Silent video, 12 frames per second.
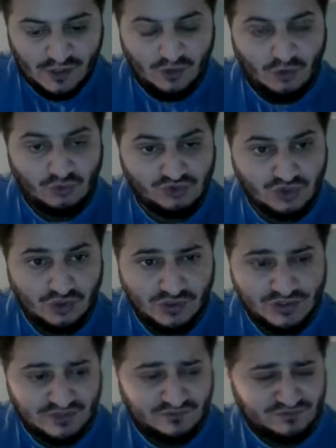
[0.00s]

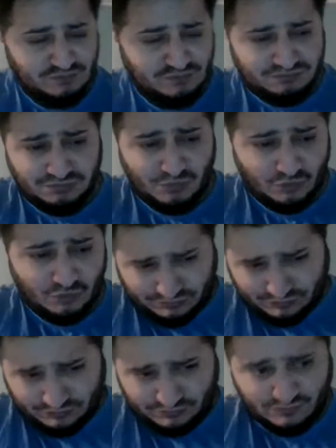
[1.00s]
alternatives. But
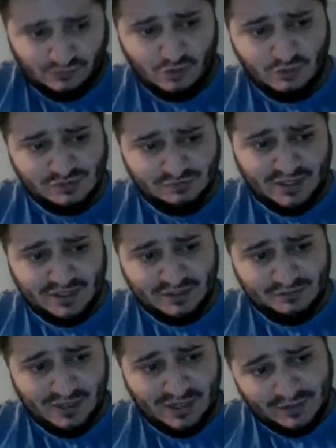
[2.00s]
always bear
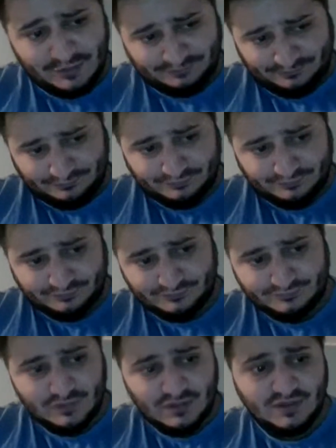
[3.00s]
in mind
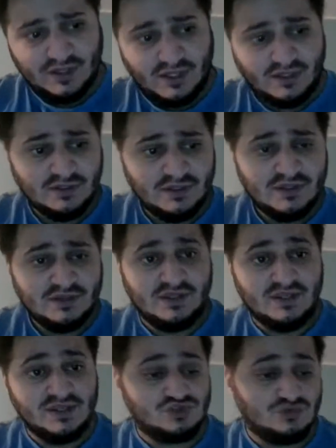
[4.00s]
that
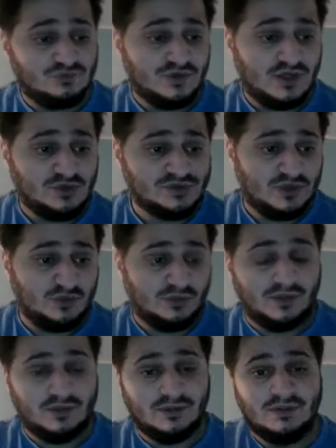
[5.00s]
there is something else out
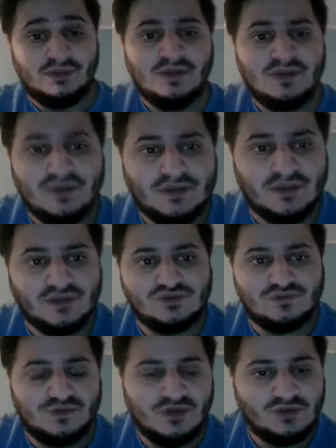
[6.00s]
there. There's
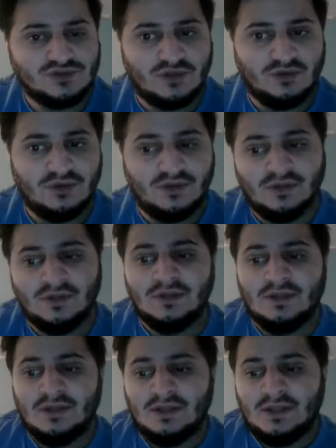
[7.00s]
something else out there.
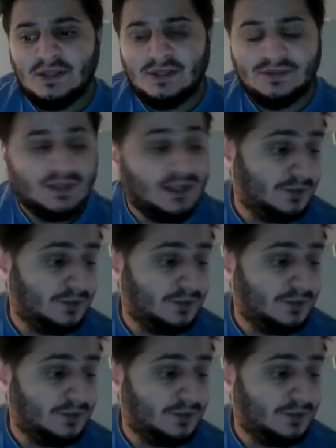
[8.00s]
And